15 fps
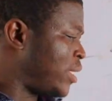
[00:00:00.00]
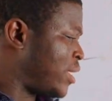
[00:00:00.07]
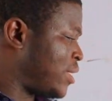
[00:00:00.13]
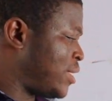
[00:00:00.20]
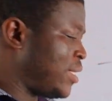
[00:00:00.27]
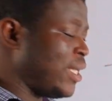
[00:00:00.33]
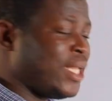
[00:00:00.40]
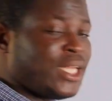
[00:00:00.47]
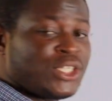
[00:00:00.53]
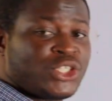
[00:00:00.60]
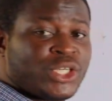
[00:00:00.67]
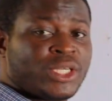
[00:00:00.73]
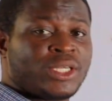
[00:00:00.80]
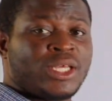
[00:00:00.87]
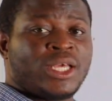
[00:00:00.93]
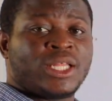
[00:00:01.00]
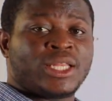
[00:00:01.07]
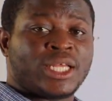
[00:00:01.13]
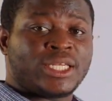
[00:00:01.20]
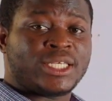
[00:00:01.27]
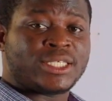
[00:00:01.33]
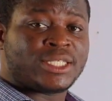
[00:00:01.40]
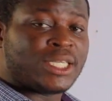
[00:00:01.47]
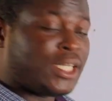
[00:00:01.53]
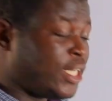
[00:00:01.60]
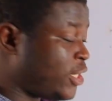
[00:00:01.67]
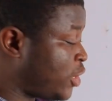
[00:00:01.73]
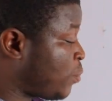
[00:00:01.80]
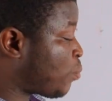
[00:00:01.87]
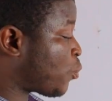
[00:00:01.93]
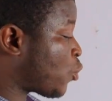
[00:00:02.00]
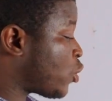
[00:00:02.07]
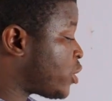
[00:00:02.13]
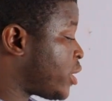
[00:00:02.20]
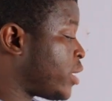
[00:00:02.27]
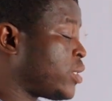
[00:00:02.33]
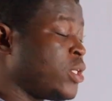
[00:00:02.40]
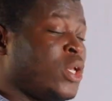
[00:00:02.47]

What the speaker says: distillation, the distillation process.